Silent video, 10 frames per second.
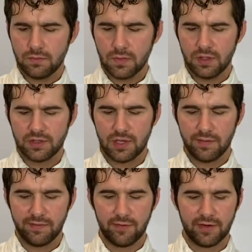
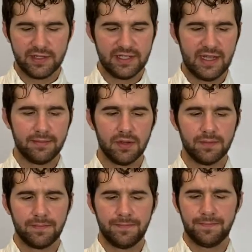So for example,
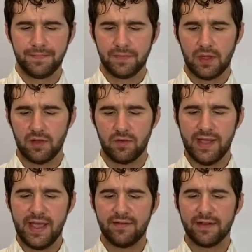if we
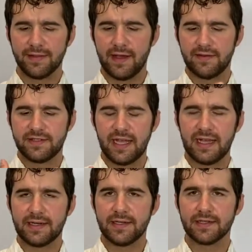have a lot of
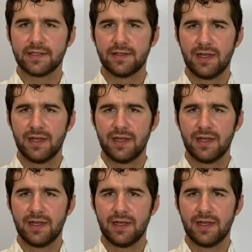tightness